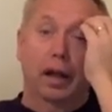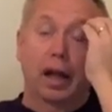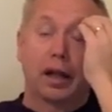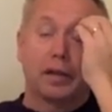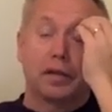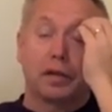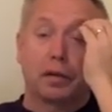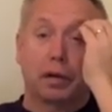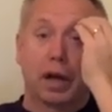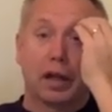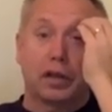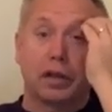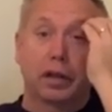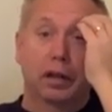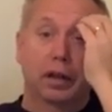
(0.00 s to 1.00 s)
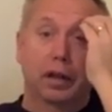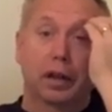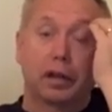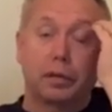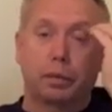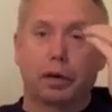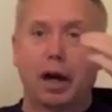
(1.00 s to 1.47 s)
God's direction and
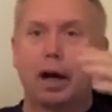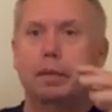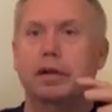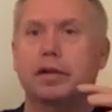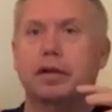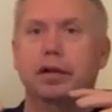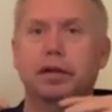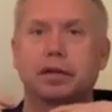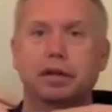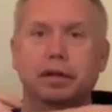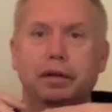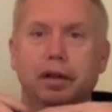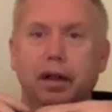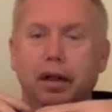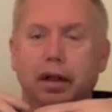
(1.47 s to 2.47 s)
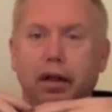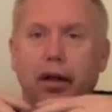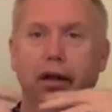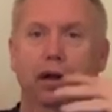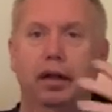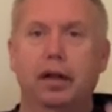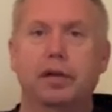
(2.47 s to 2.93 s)
His promises
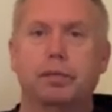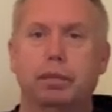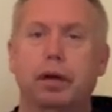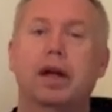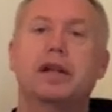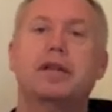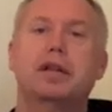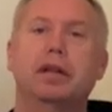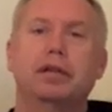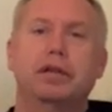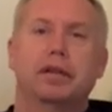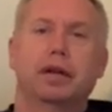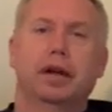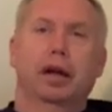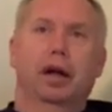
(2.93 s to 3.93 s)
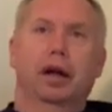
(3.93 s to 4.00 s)
and His blessings.